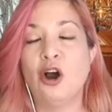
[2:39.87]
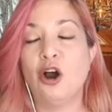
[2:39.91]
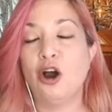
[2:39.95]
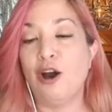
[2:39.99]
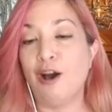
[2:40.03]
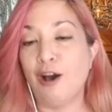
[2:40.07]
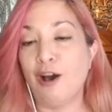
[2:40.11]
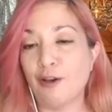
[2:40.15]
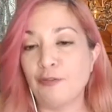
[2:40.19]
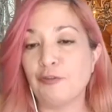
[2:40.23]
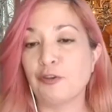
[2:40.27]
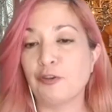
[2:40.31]

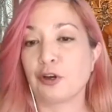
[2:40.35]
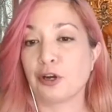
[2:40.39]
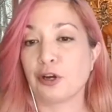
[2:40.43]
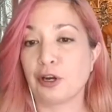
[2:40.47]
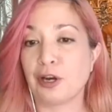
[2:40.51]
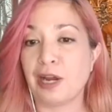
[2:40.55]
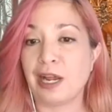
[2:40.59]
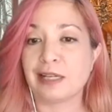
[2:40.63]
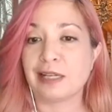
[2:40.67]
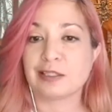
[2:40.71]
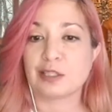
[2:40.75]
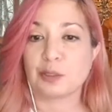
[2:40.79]

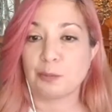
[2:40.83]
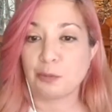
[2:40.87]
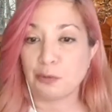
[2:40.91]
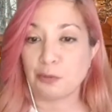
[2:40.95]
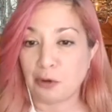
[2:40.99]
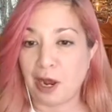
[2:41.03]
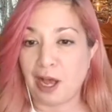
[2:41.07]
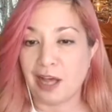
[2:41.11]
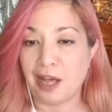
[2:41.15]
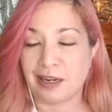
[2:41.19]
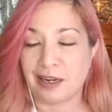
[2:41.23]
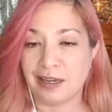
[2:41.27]
offer as a
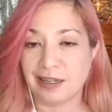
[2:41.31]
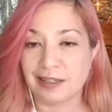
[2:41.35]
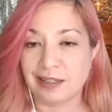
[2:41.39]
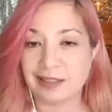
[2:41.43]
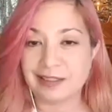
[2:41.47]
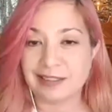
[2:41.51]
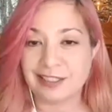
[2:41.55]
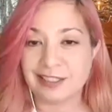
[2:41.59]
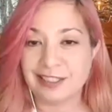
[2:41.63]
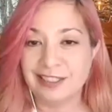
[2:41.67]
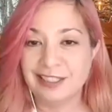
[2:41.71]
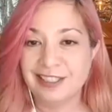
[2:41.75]
product,
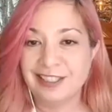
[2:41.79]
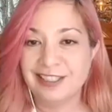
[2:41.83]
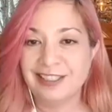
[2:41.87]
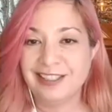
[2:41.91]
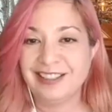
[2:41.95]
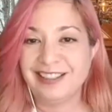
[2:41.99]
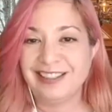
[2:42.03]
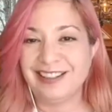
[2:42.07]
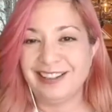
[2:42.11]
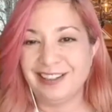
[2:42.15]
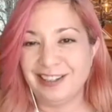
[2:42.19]
to people